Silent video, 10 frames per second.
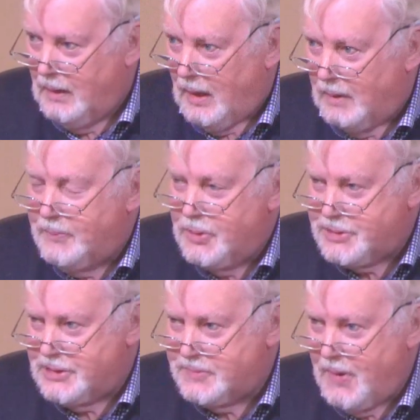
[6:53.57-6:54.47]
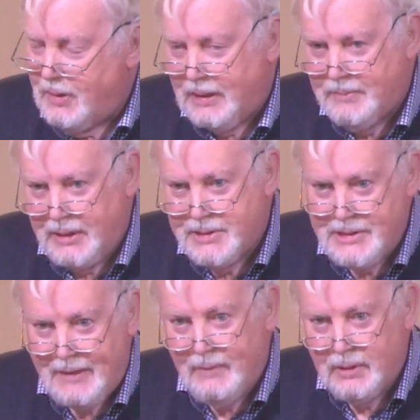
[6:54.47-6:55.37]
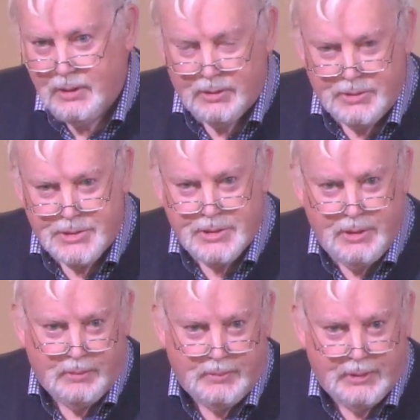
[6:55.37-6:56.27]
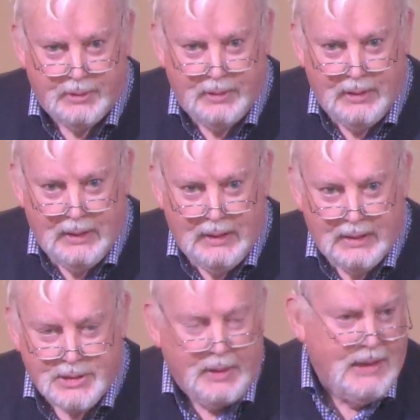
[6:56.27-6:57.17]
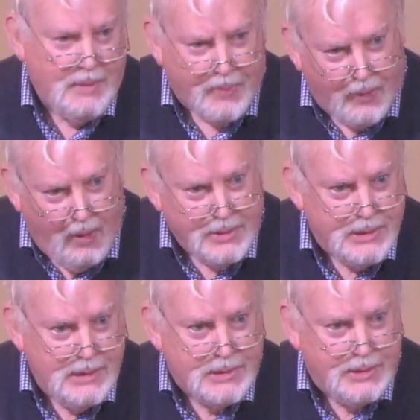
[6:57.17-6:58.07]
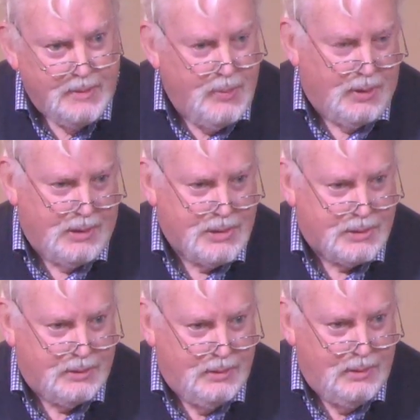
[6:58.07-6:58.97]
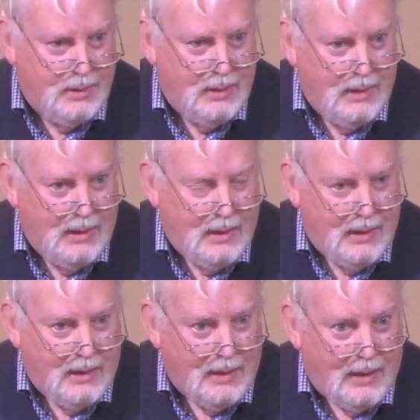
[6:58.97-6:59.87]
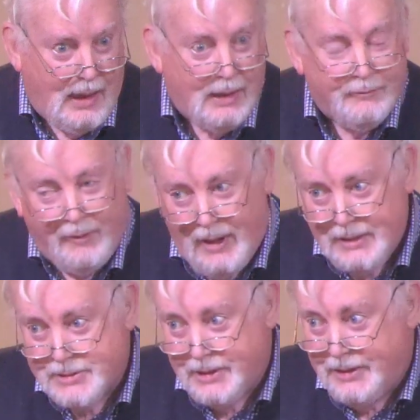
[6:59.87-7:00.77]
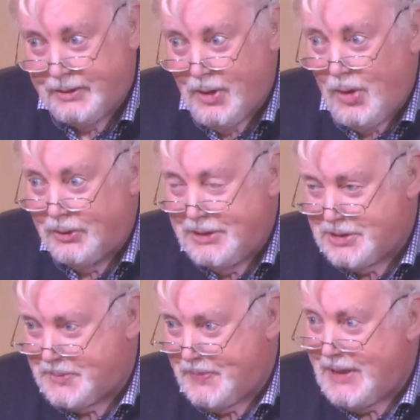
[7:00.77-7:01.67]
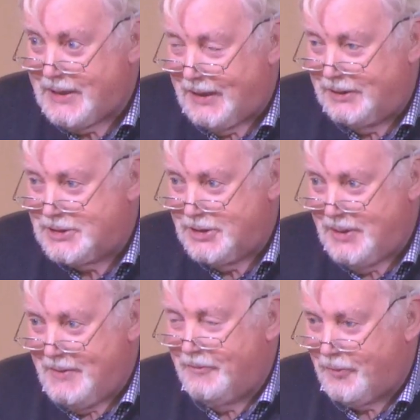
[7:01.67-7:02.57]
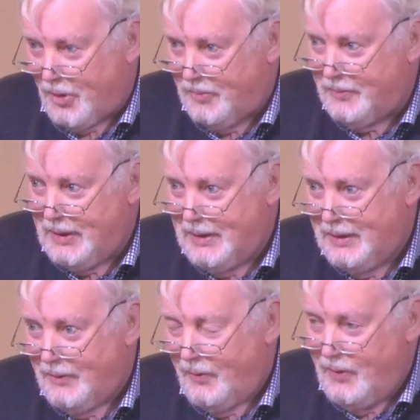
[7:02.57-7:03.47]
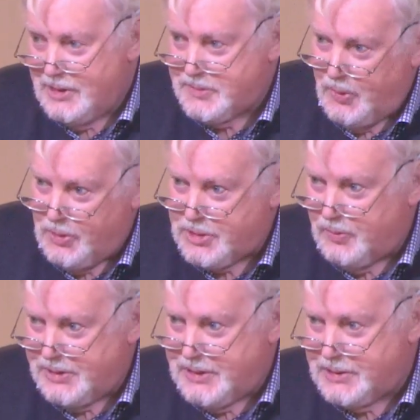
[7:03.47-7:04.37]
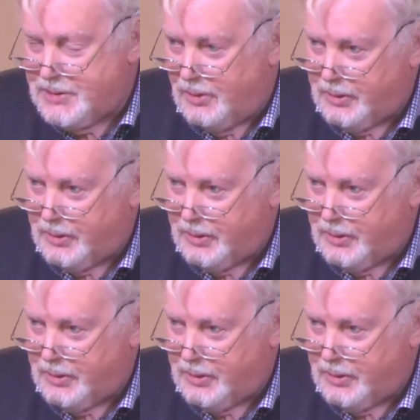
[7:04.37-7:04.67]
A bush that's burning but is never consumed. So he approaches the bush and finds that God is speaking to him from this bush which is not